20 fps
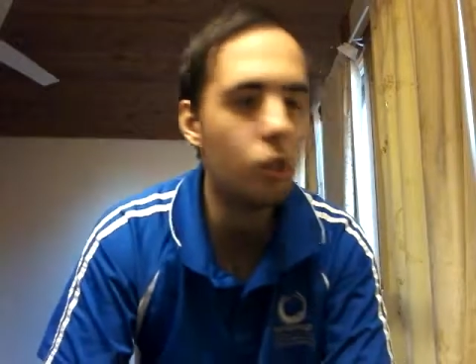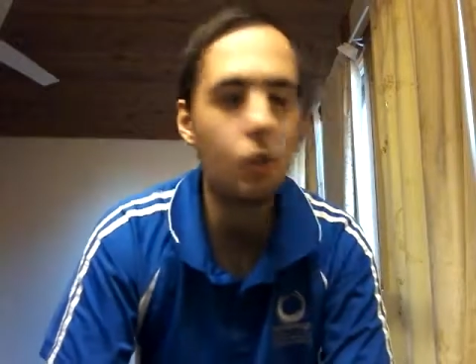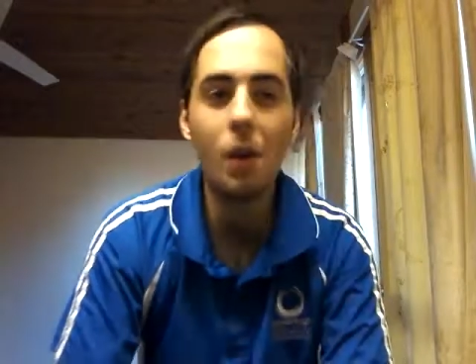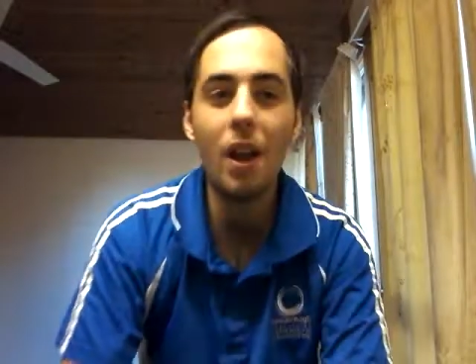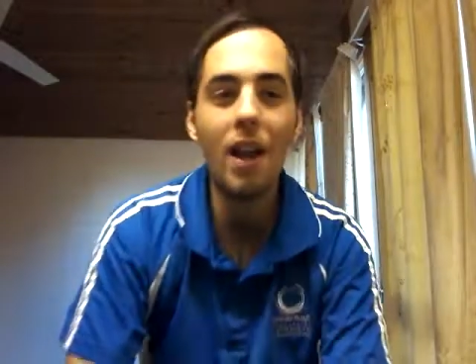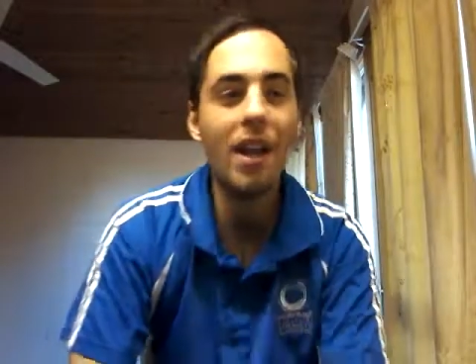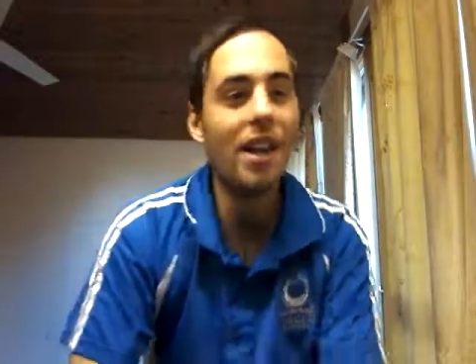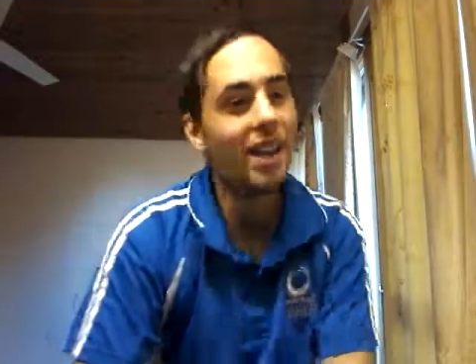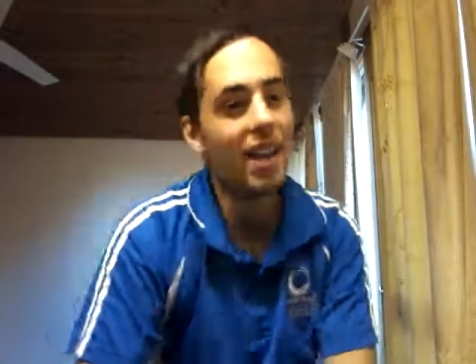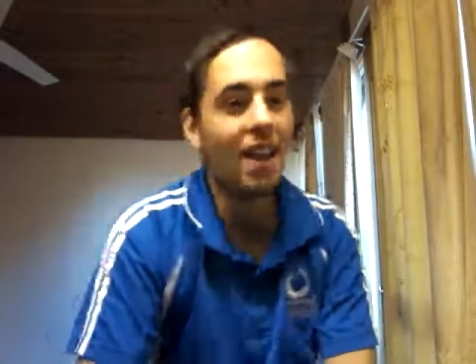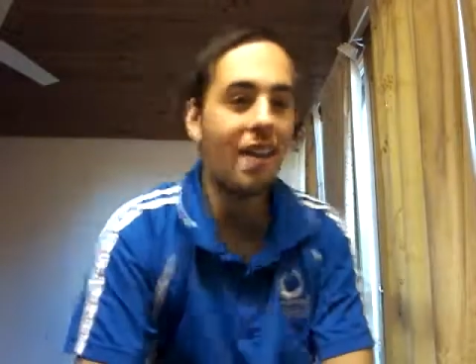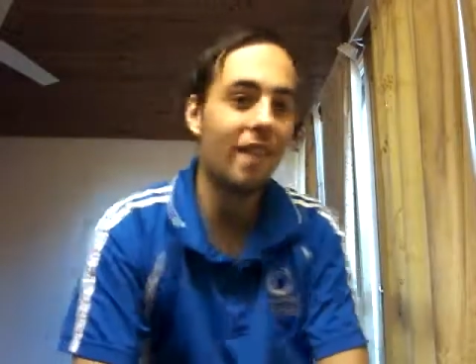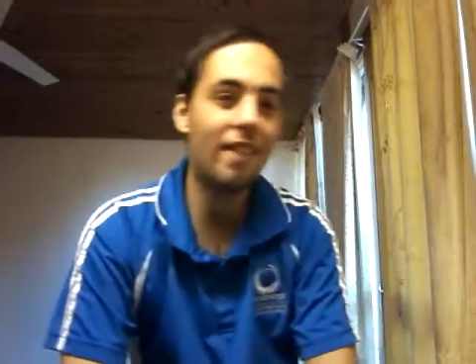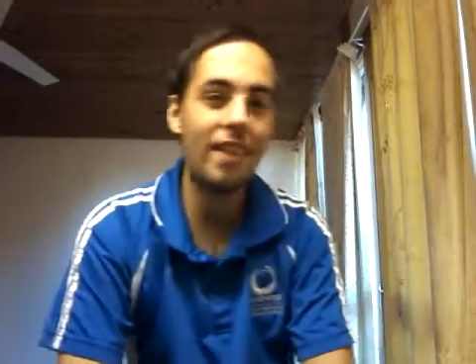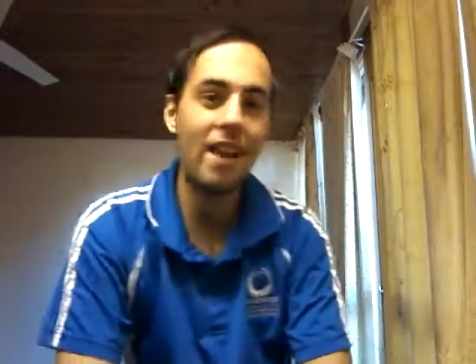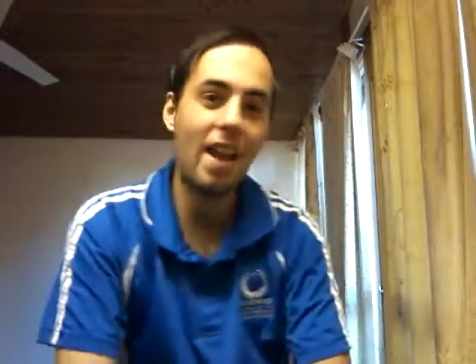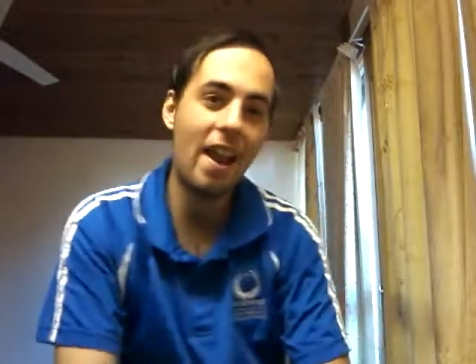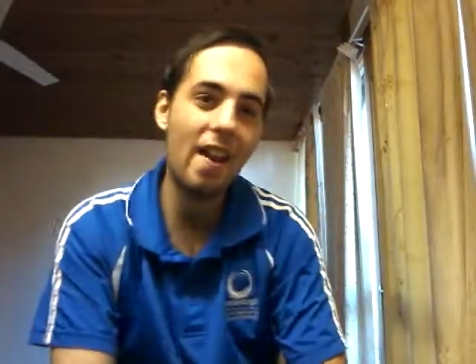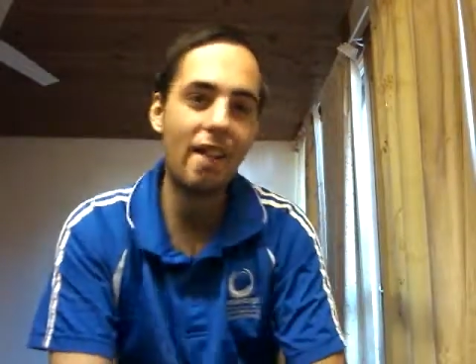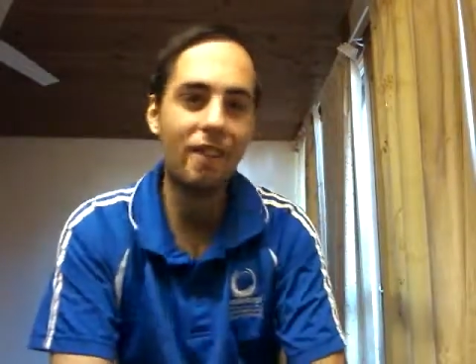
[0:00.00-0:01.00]
You ain't never
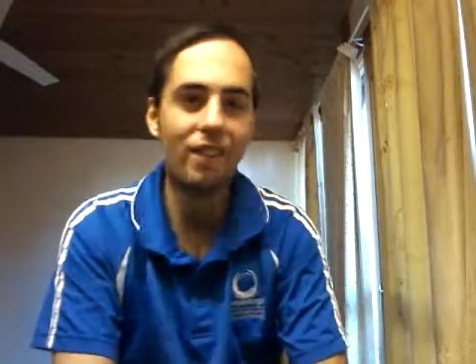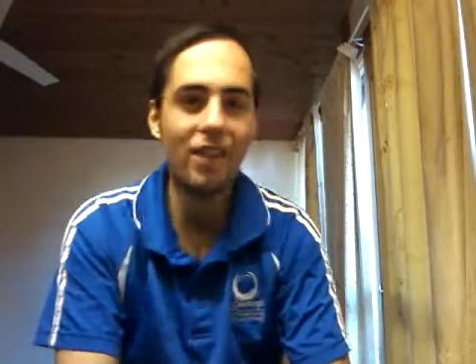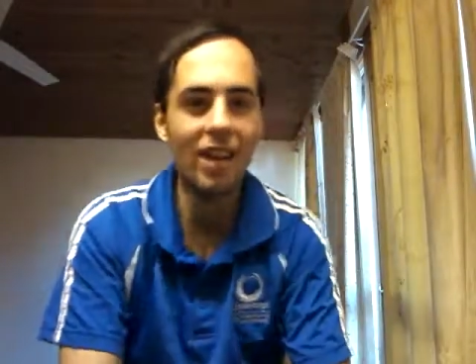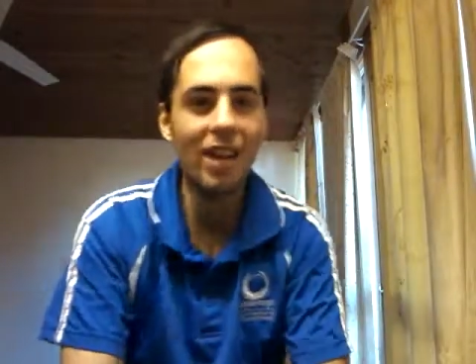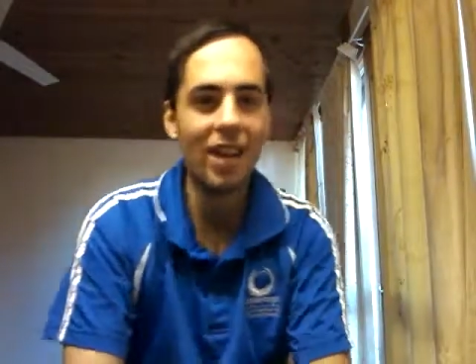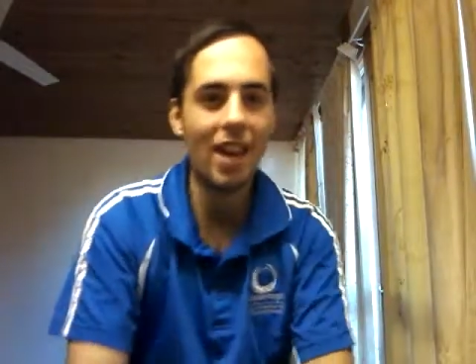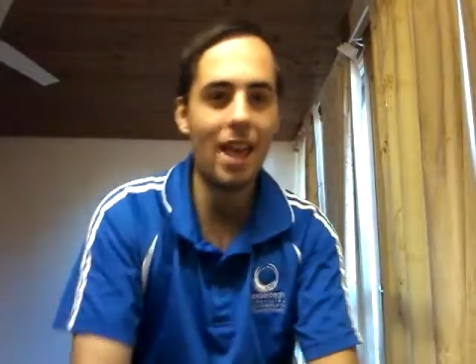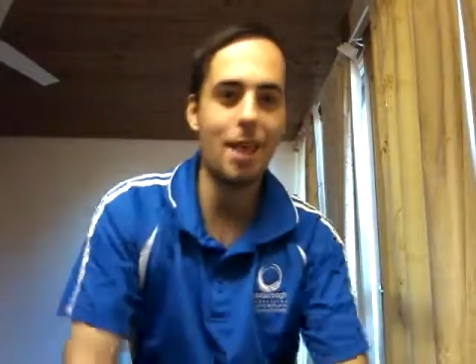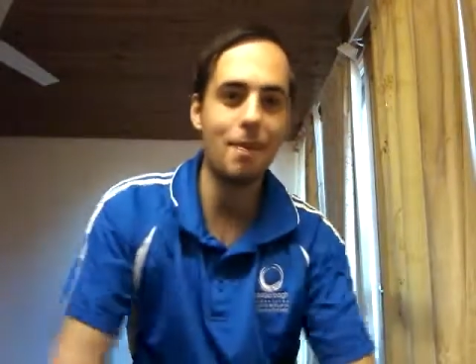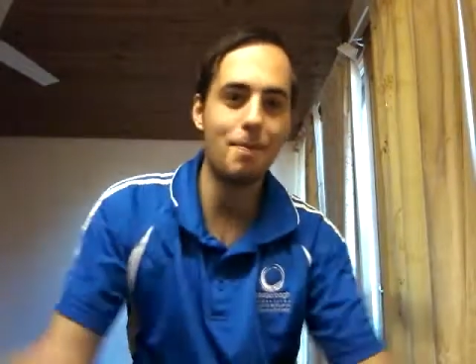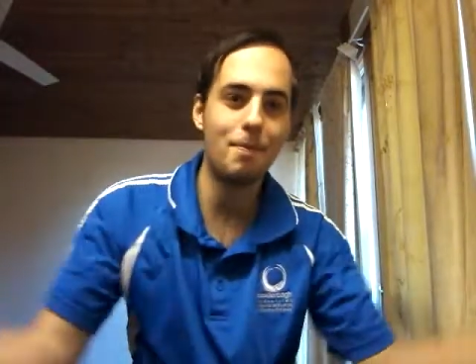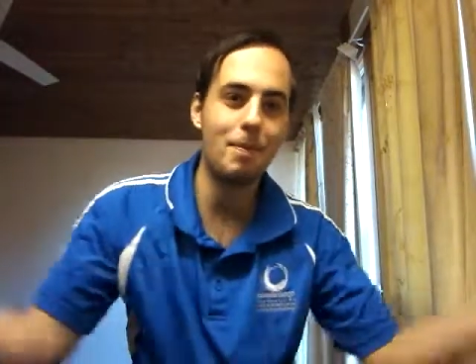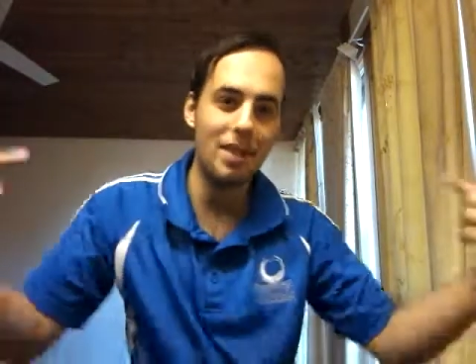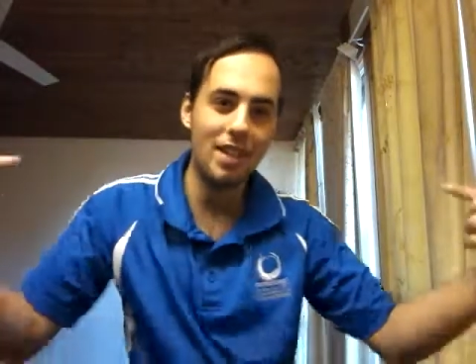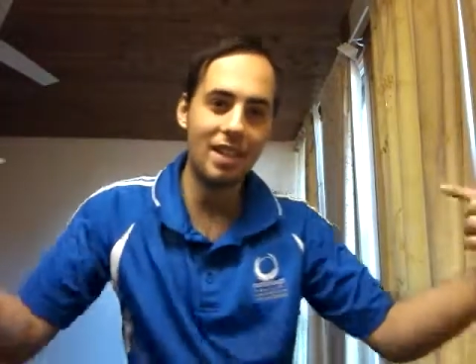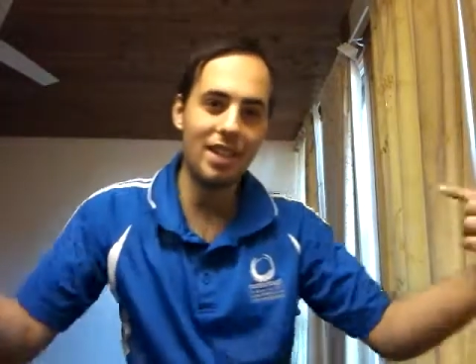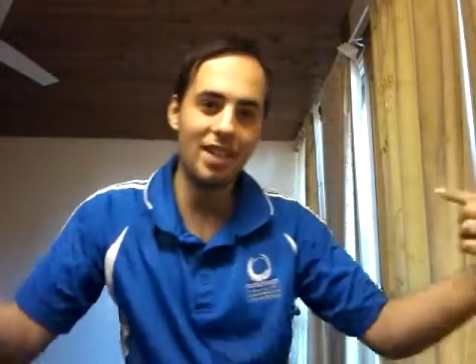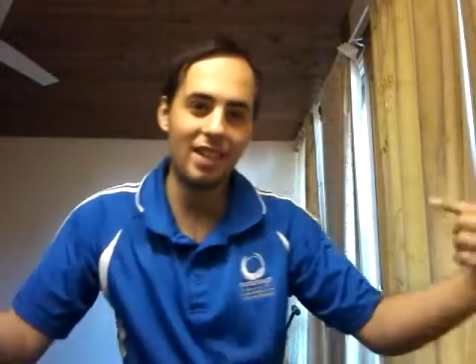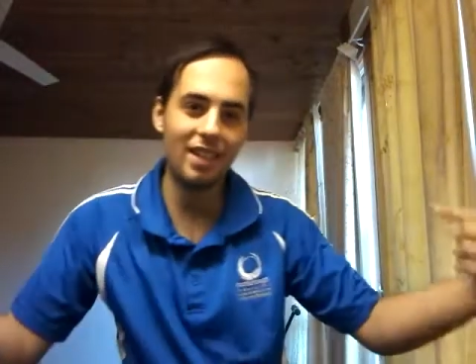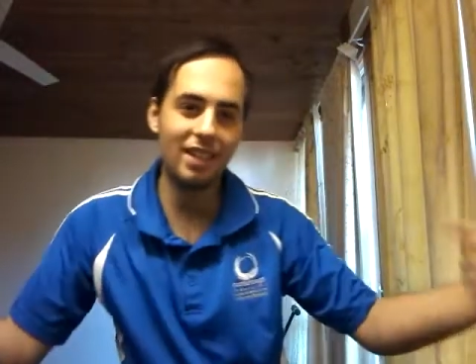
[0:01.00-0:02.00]
had a friend like
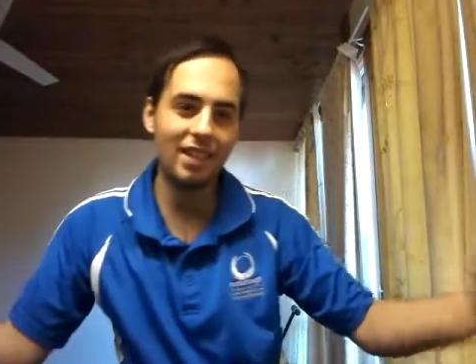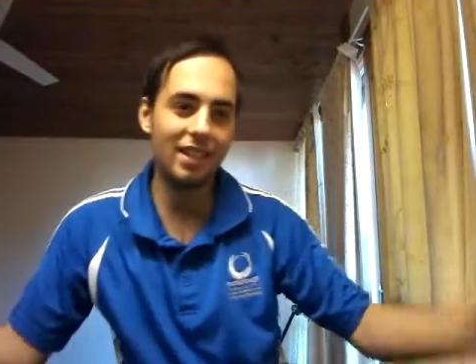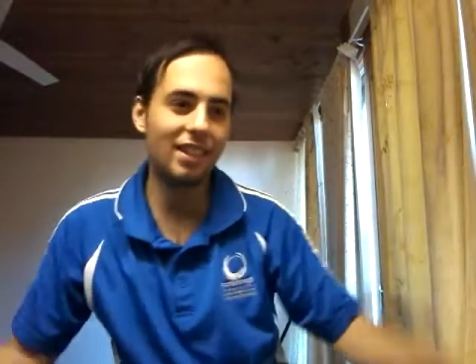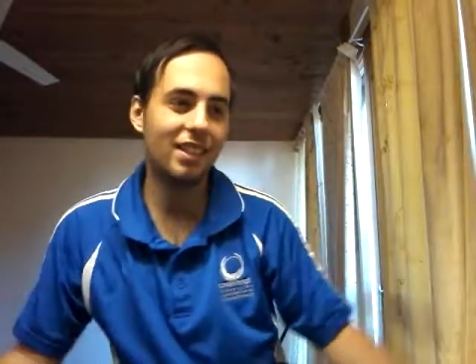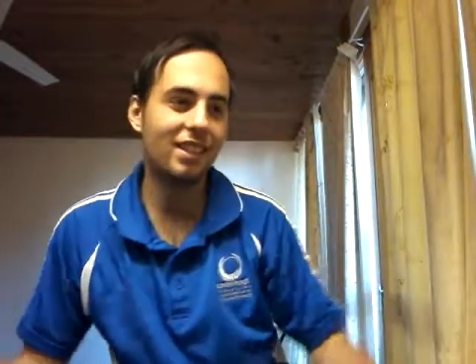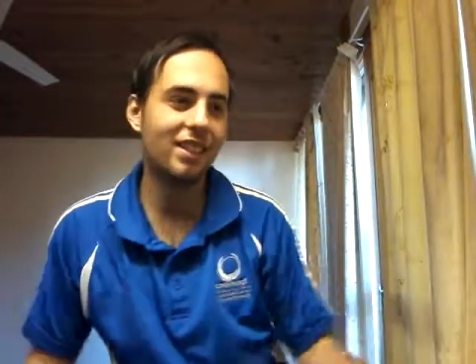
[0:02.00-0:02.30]
me.